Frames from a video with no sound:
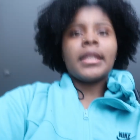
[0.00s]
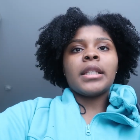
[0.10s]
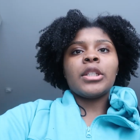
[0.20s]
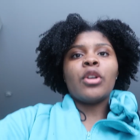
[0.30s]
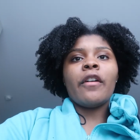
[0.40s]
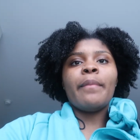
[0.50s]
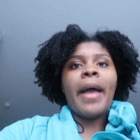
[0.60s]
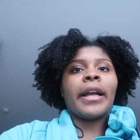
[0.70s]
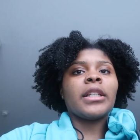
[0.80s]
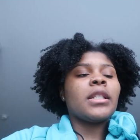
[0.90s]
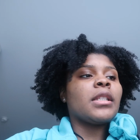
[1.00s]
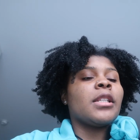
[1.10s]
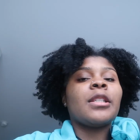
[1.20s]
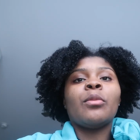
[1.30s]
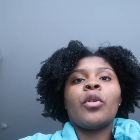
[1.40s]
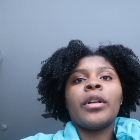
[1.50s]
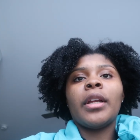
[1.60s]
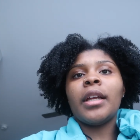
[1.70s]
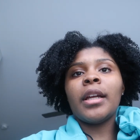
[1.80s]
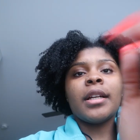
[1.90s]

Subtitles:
I sent off packages this morning